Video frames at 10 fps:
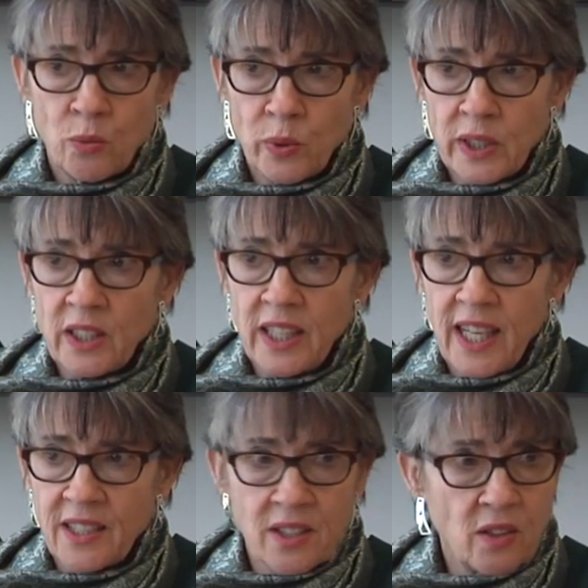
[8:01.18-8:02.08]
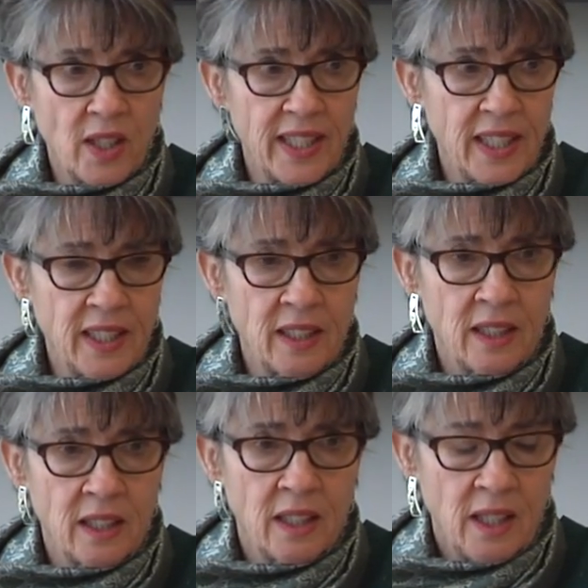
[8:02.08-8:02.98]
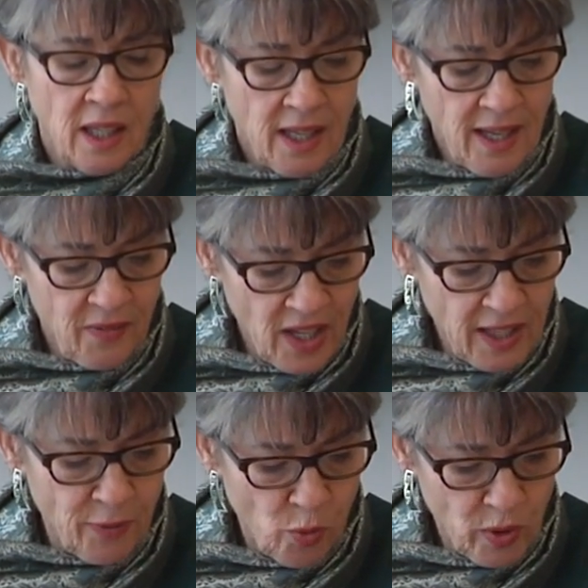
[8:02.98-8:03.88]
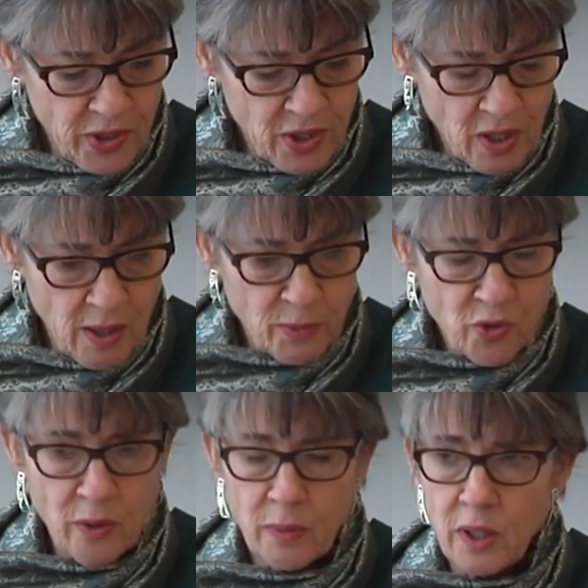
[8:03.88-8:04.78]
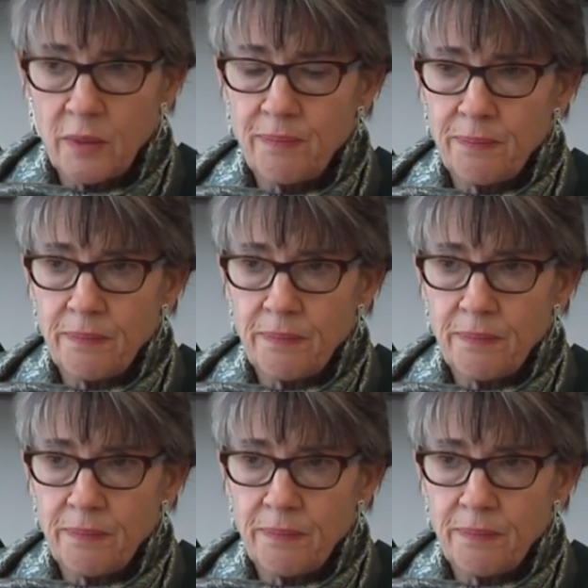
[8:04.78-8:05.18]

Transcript: really escalating? And that, of course, comes from a